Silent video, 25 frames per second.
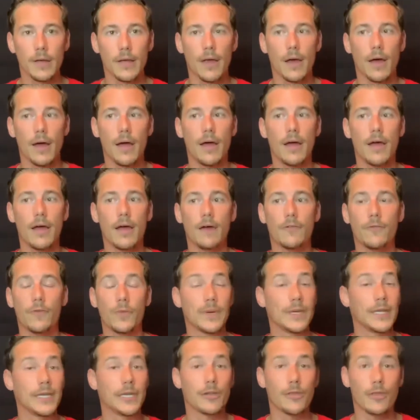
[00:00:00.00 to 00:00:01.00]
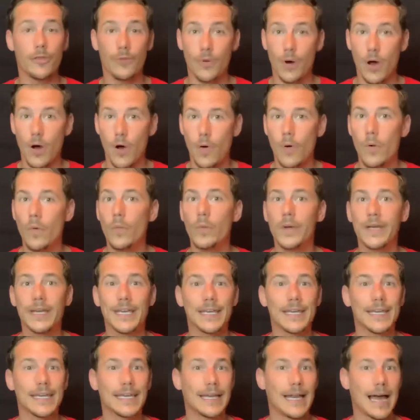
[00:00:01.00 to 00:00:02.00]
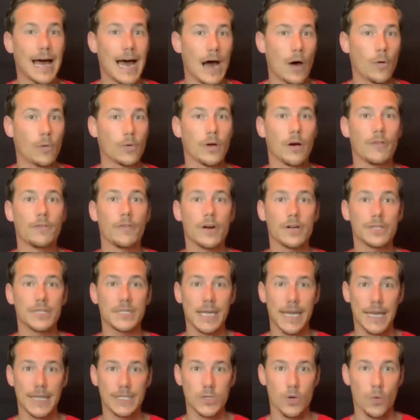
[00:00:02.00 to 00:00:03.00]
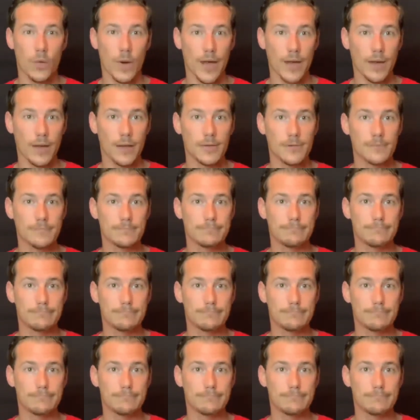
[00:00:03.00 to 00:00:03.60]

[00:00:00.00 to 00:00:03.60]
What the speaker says: If we need to throw, we can get out of our stance quick,